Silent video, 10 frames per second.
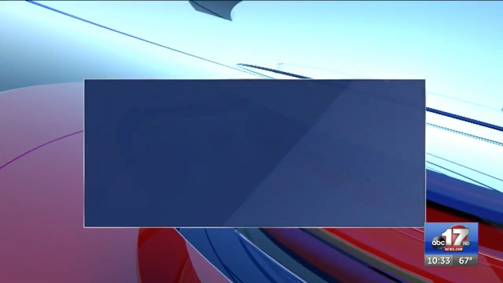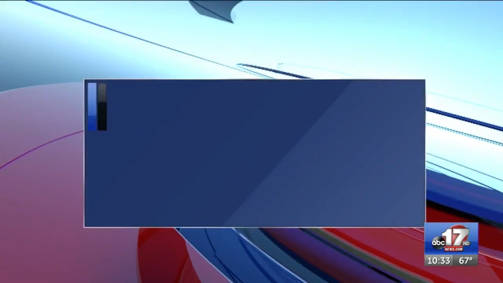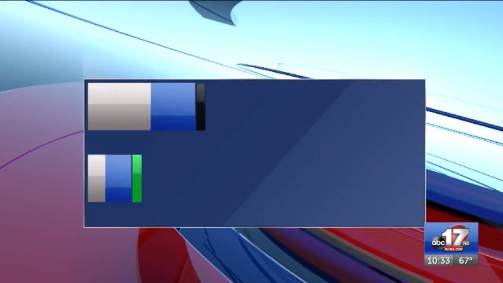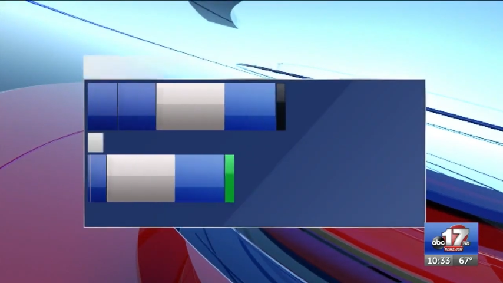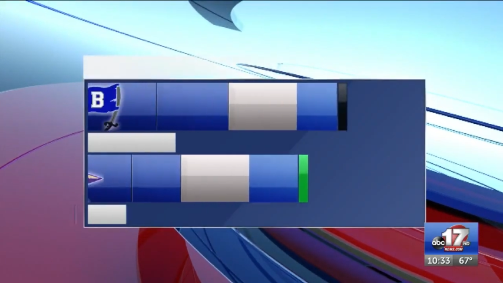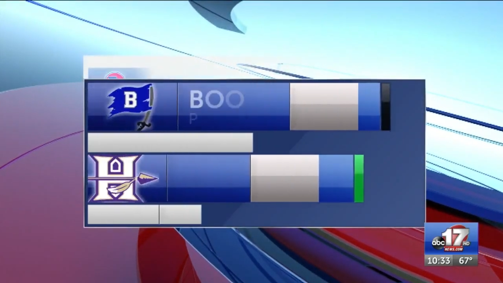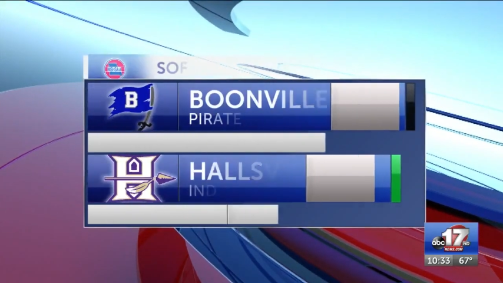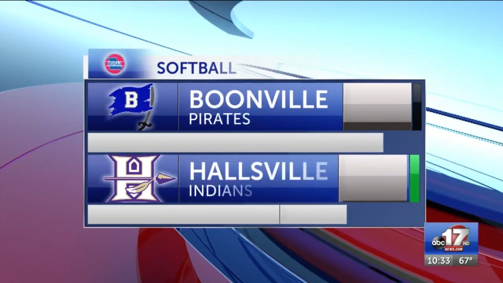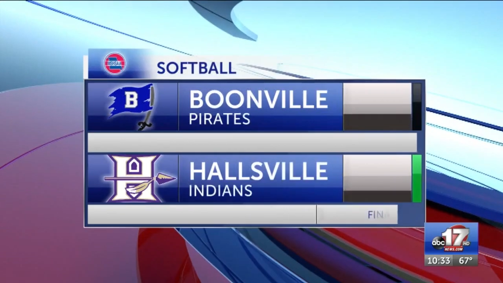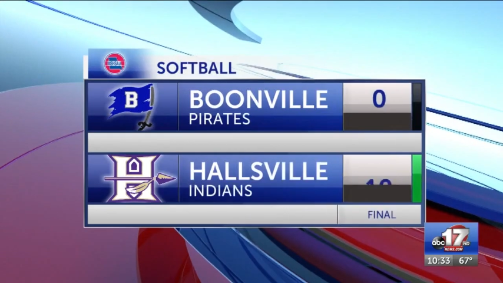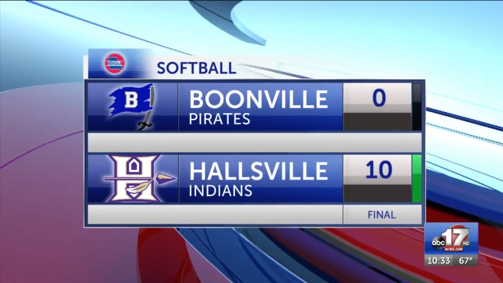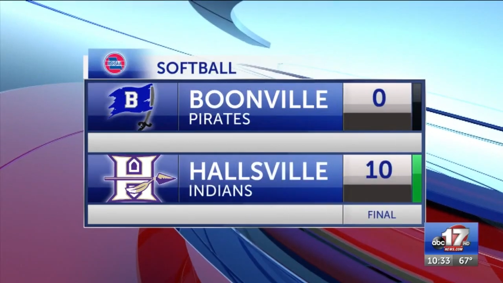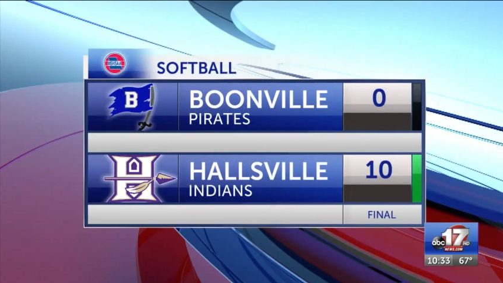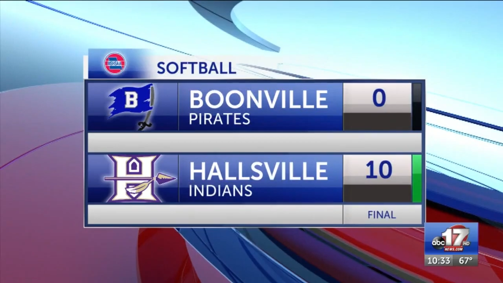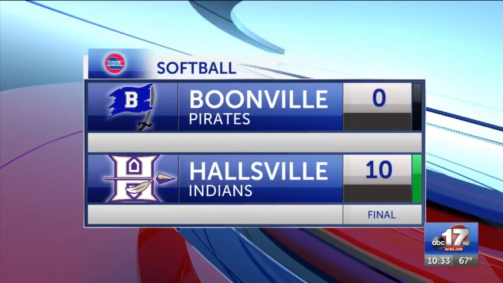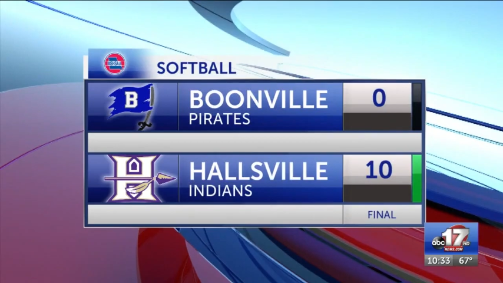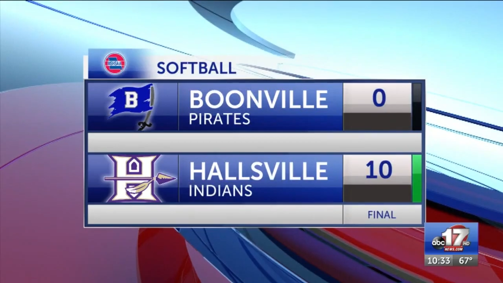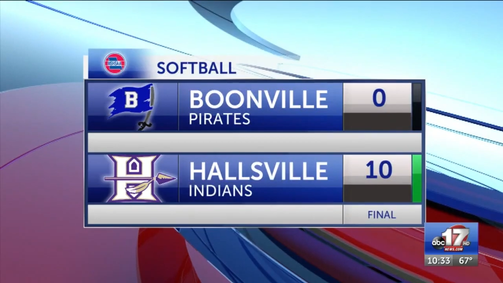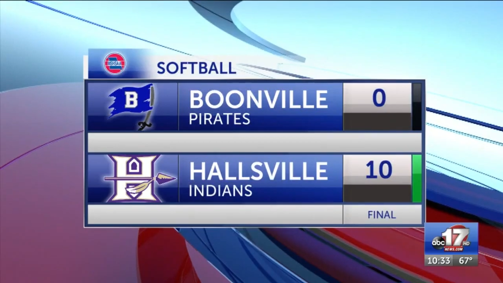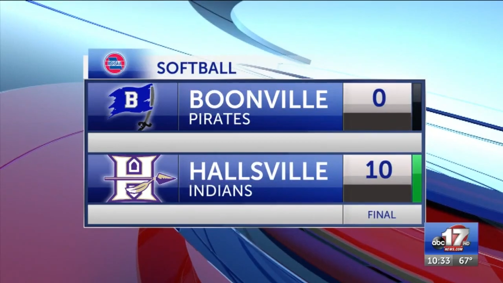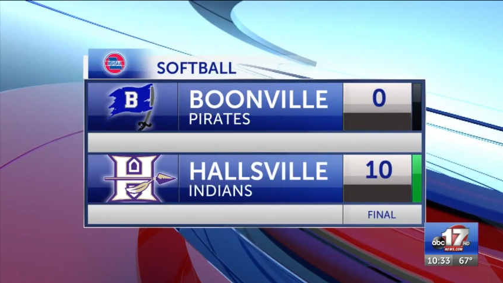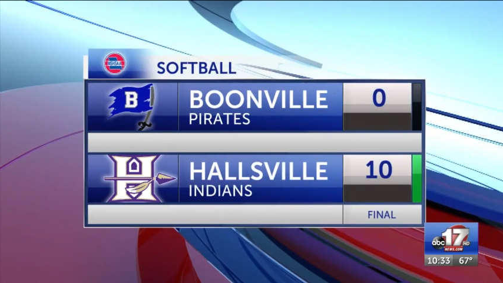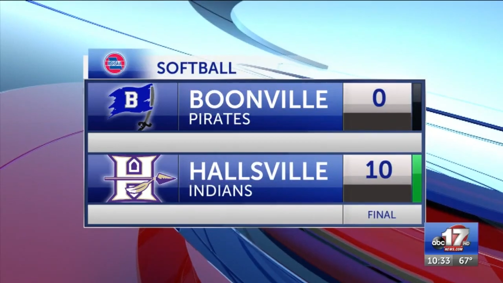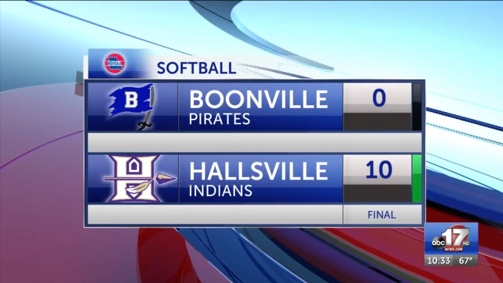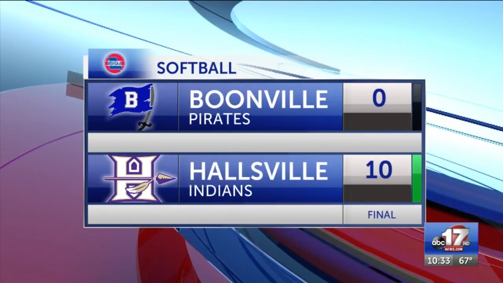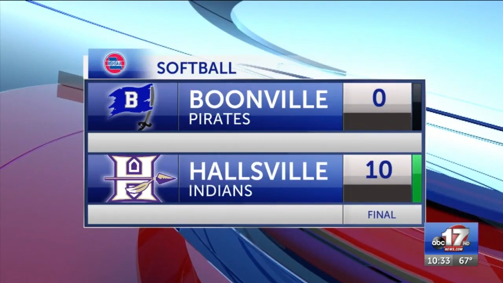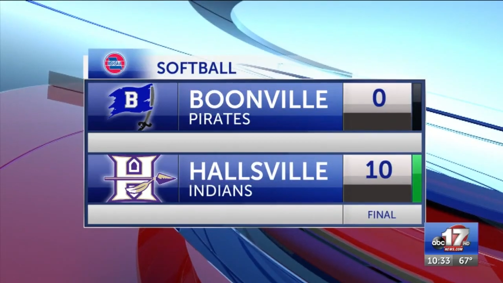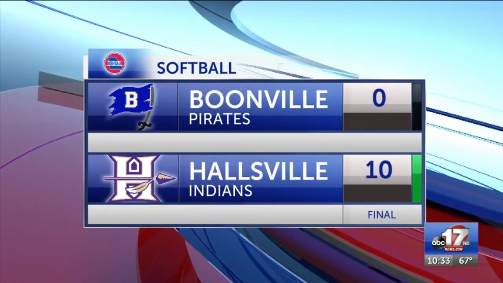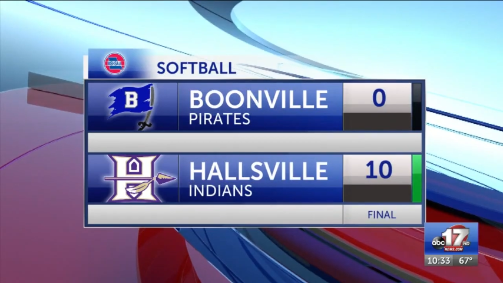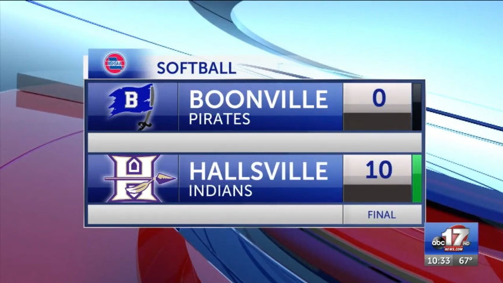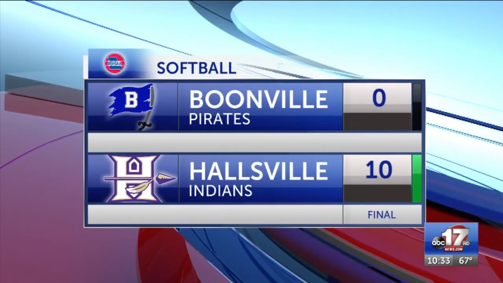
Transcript: [unreadable: no face in view]